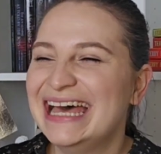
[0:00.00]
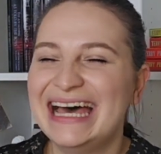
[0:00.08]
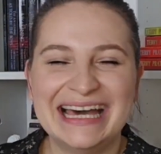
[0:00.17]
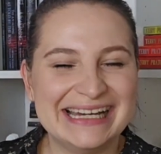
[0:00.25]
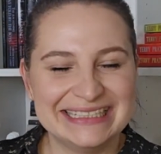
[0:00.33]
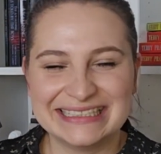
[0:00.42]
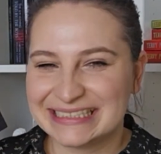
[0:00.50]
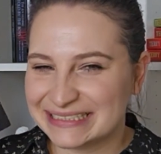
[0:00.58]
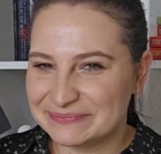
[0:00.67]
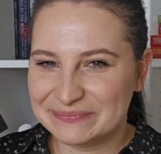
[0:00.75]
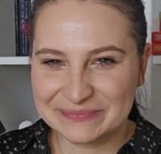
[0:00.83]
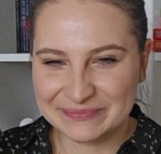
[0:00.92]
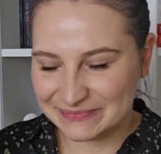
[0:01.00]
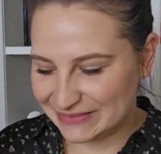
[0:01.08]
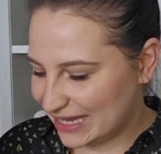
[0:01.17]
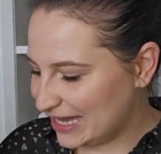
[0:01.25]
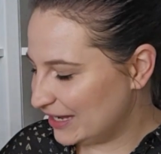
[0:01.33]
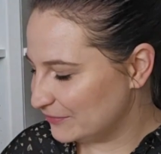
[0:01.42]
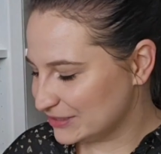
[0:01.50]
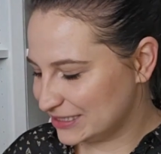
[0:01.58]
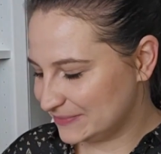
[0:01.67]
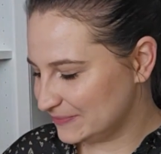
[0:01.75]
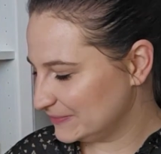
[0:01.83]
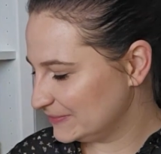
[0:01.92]
And I was
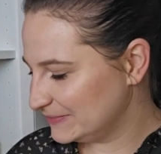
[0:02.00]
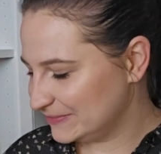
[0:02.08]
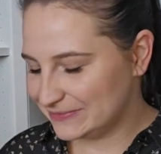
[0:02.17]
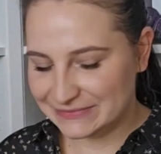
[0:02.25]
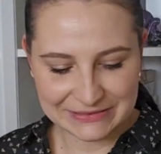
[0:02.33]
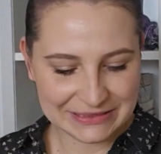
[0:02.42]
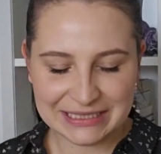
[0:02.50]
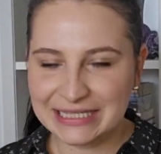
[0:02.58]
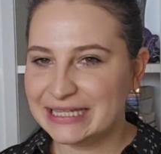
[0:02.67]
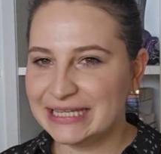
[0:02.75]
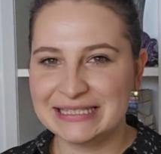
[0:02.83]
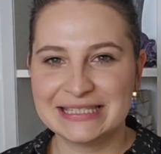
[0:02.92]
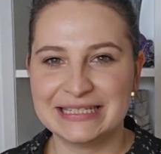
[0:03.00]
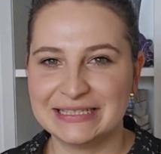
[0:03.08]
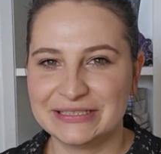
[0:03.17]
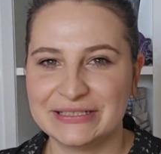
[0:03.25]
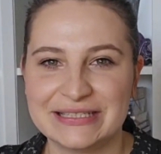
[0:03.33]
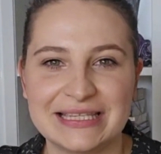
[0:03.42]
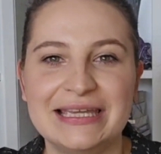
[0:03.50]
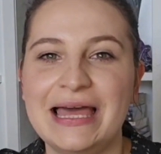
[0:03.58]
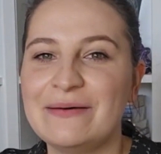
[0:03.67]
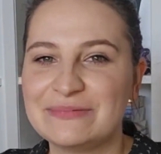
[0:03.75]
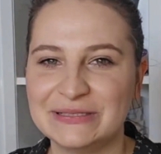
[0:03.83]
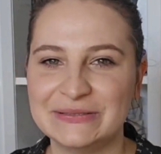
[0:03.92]
in stitches,
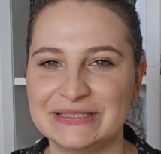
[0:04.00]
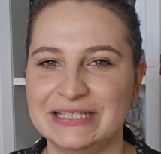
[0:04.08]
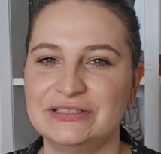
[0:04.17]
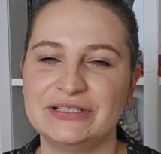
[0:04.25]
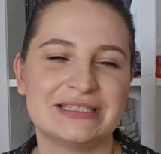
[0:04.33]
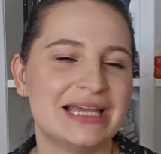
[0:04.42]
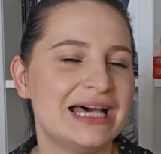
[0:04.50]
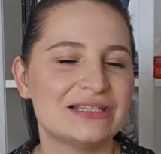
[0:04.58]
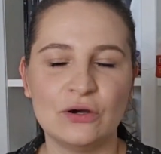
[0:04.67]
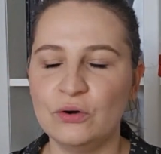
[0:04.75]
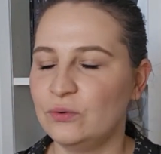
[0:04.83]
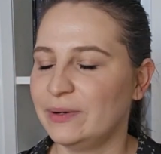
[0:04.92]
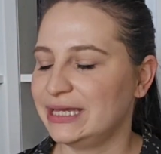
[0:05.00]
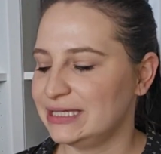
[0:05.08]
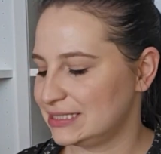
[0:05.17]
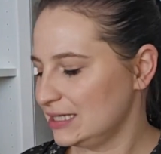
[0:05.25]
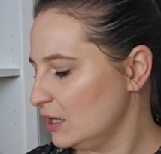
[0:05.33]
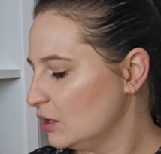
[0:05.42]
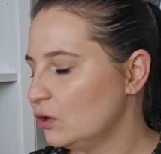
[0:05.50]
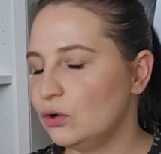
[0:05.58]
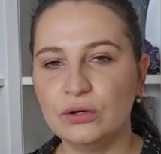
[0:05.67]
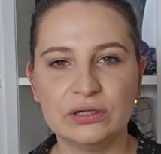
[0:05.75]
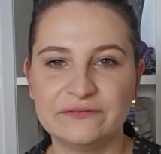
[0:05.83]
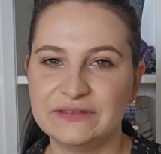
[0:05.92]
absolute stitches. As always,
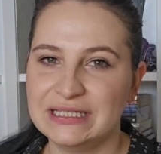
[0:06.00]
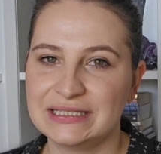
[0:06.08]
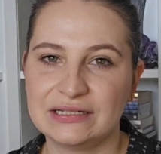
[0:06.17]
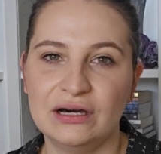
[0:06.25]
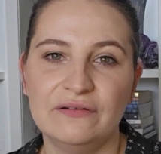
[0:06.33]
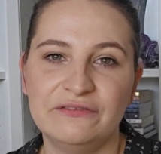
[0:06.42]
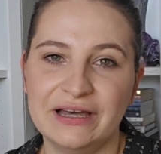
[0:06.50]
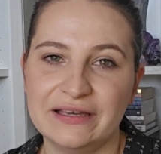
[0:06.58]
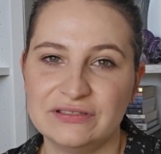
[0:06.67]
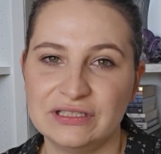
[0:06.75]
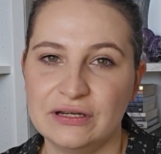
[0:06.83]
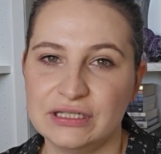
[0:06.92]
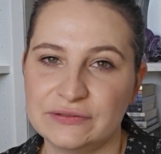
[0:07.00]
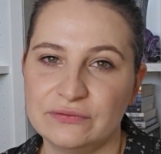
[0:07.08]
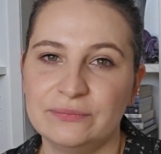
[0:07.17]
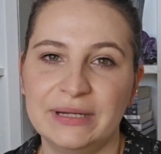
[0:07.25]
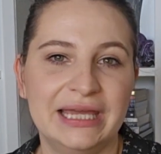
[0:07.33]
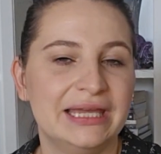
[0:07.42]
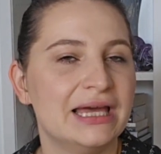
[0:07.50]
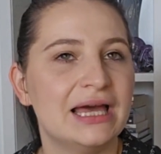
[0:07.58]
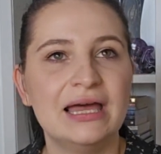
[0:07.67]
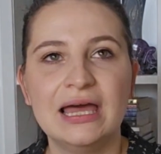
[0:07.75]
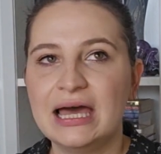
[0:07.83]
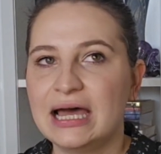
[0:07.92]
all of these got 5 stars from me.
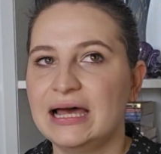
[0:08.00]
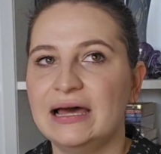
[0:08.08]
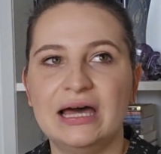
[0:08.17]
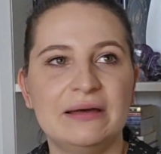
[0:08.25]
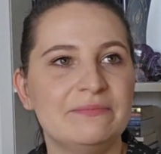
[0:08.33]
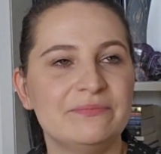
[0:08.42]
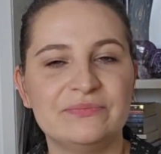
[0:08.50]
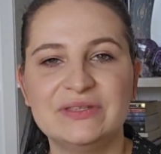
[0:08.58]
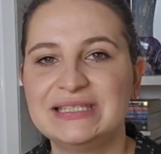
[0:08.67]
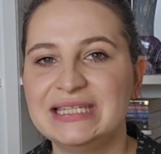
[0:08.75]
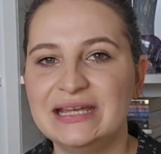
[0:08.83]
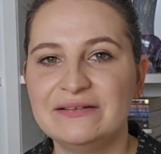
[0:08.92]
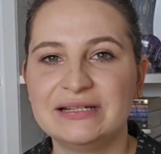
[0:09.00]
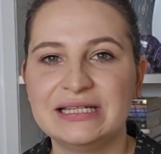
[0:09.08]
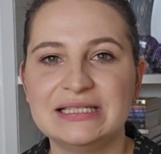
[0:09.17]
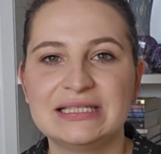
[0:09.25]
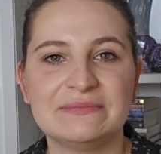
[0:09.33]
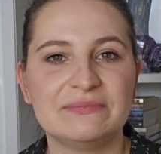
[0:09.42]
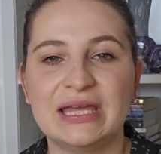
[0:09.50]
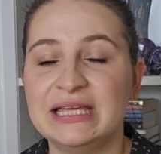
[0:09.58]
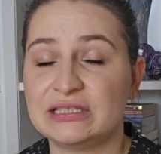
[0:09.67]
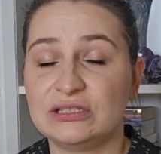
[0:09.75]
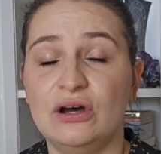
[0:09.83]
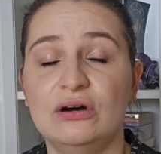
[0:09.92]
The series,
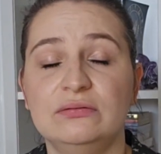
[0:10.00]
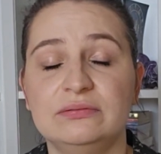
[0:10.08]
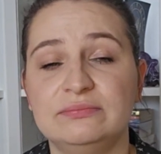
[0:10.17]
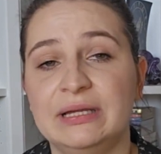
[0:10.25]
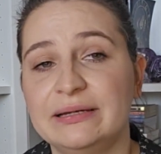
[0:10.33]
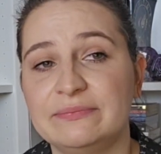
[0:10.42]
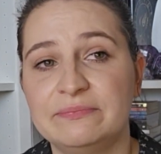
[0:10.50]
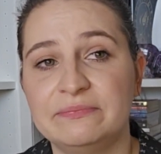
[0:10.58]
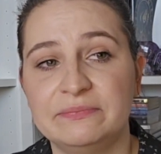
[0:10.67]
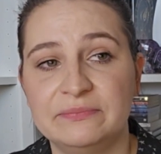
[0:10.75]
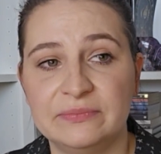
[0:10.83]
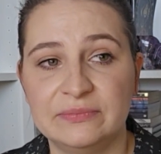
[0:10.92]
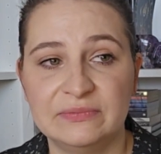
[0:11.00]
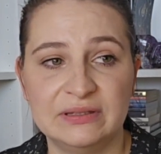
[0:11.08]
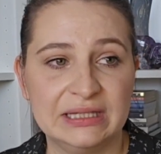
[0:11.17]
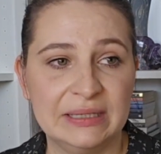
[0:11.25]
it's not like the